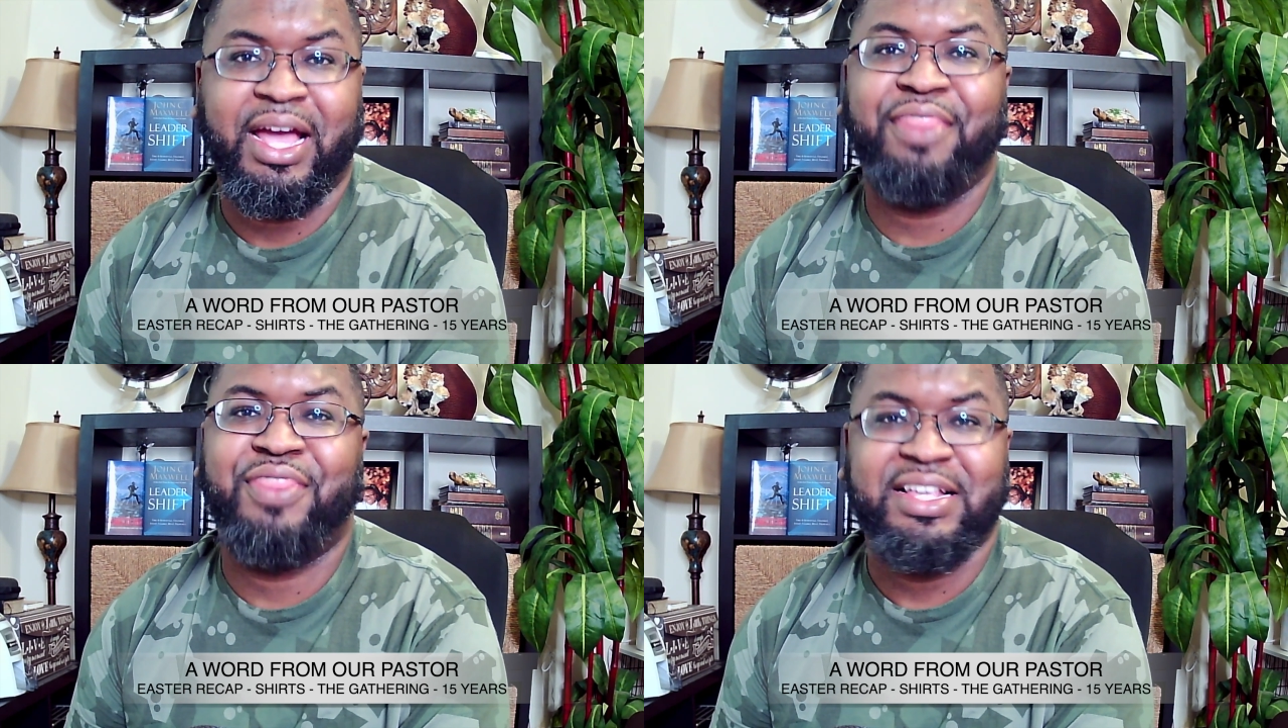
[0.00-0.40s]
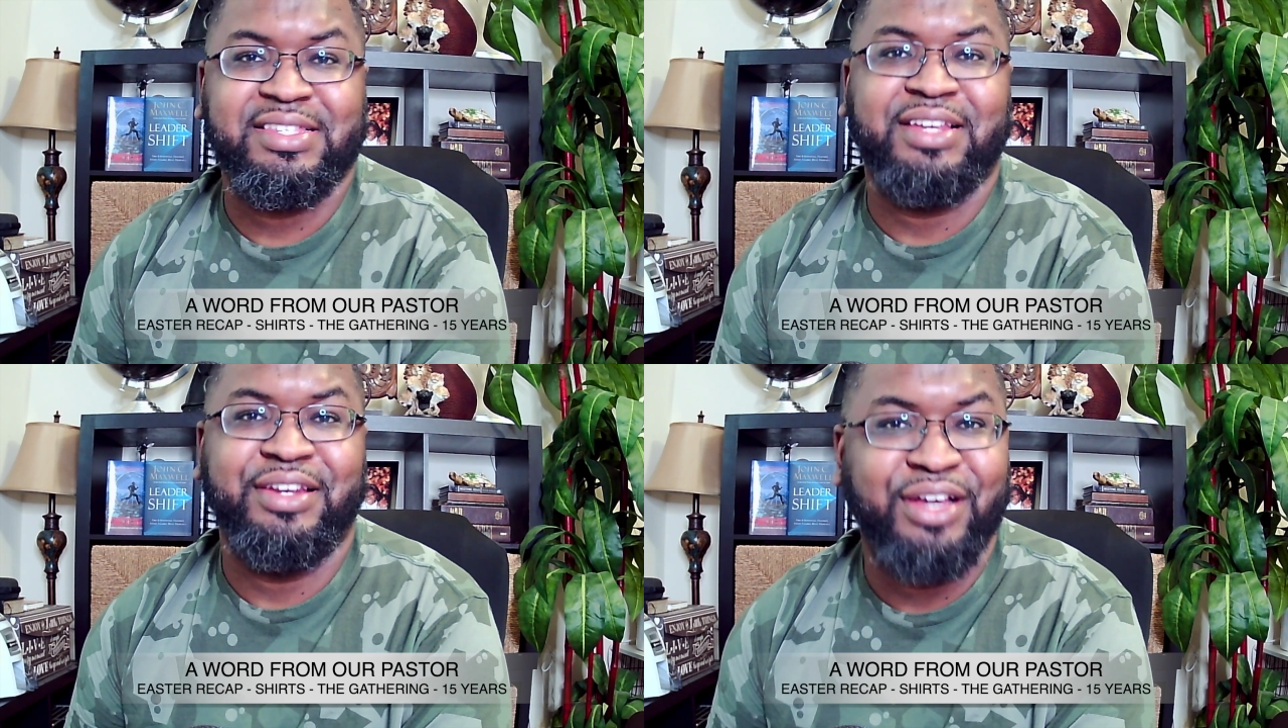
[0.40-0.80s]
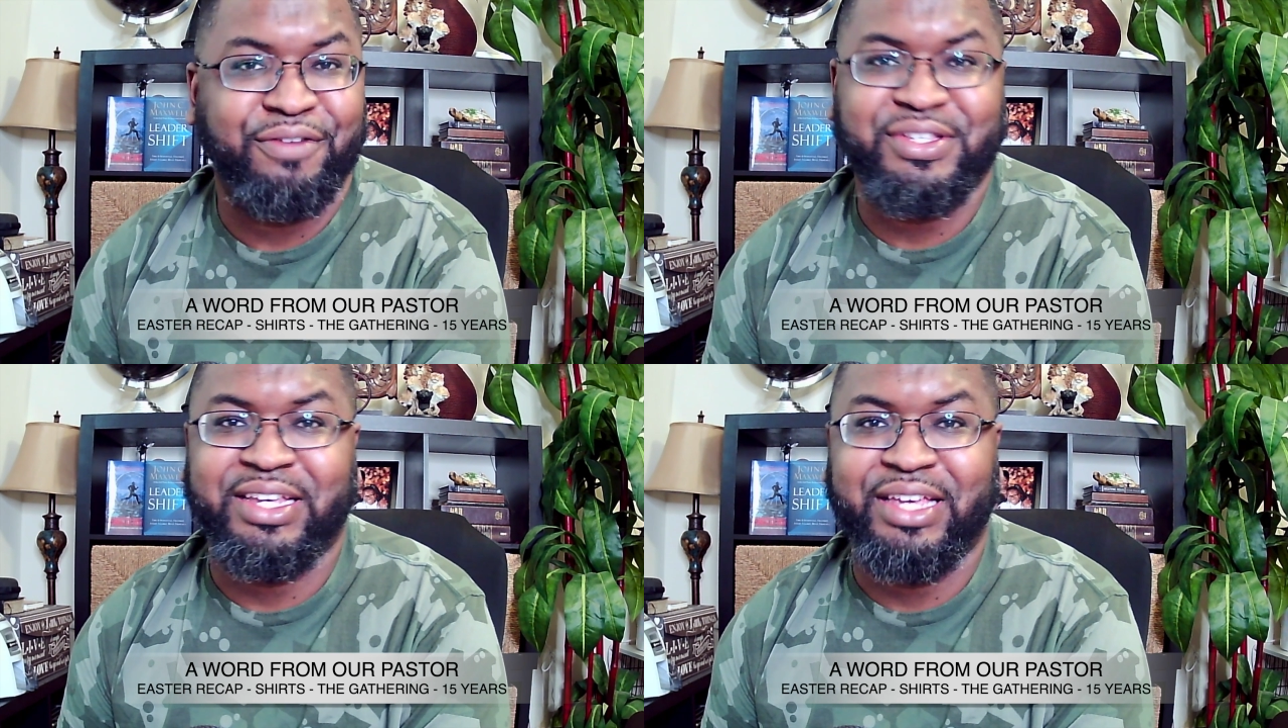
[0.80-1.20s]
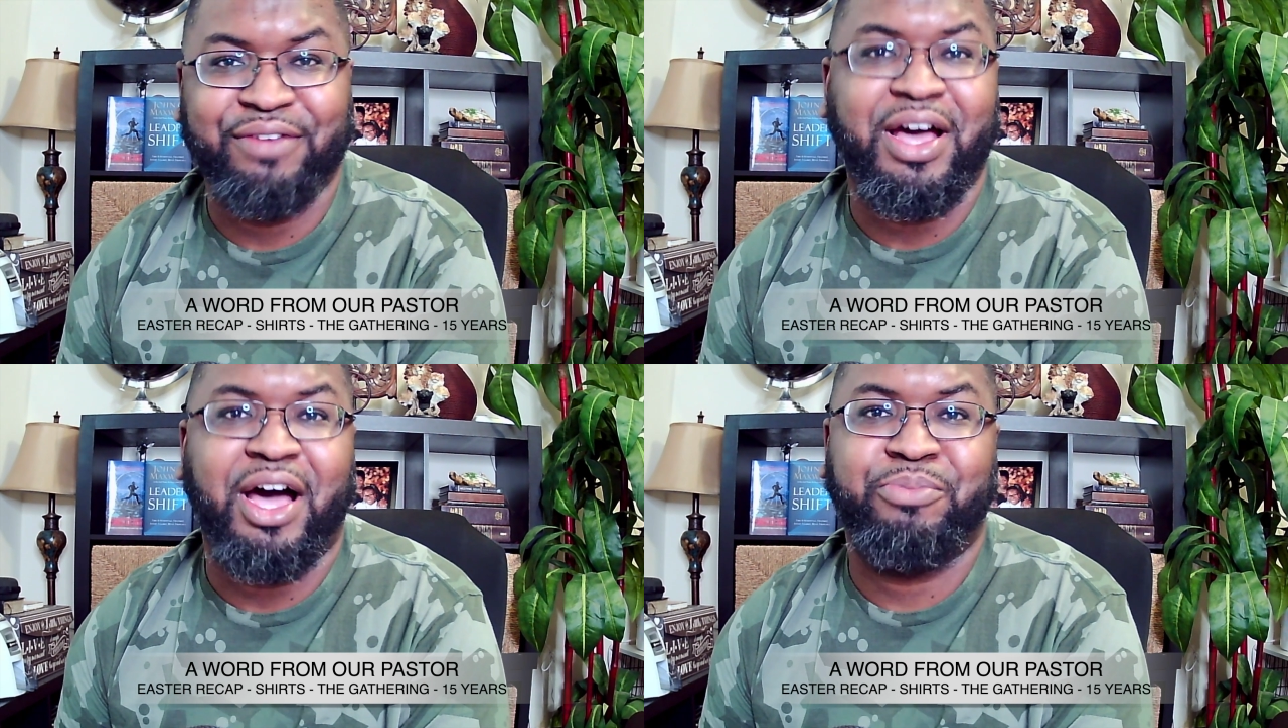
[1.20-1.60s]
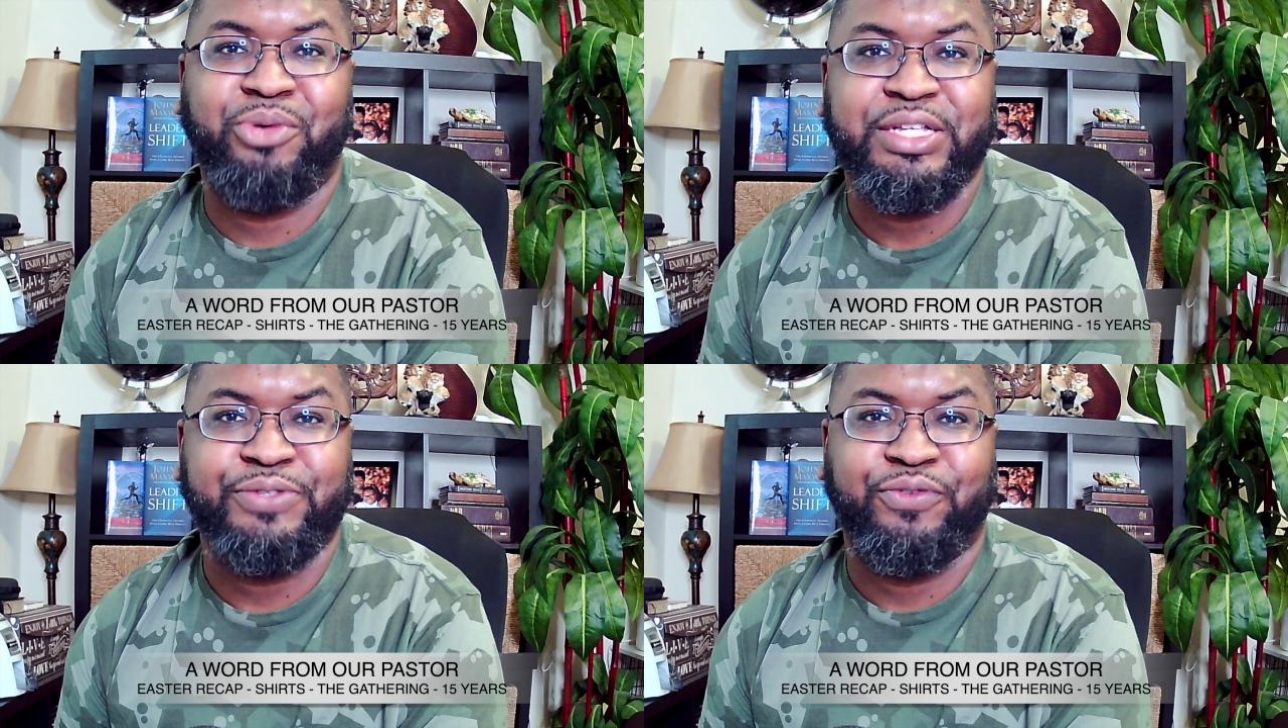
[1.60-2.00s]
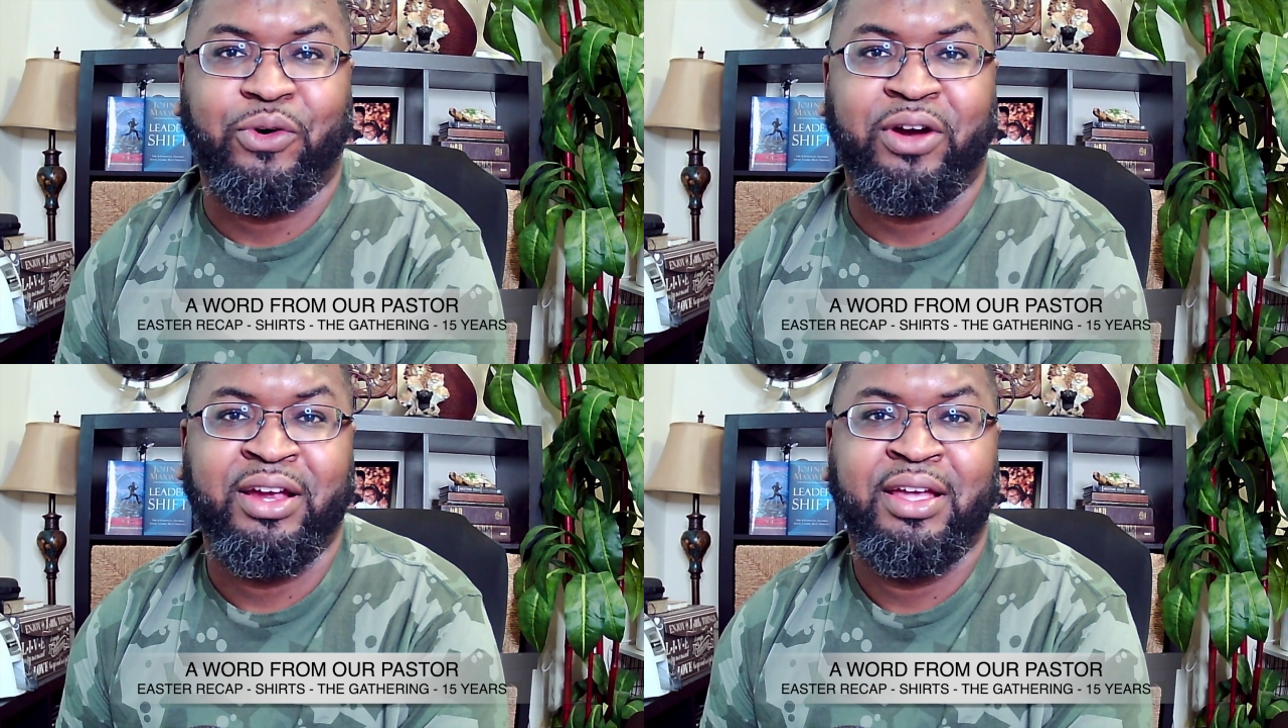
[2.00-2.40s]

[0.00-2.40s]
and that's enough to give God praise for.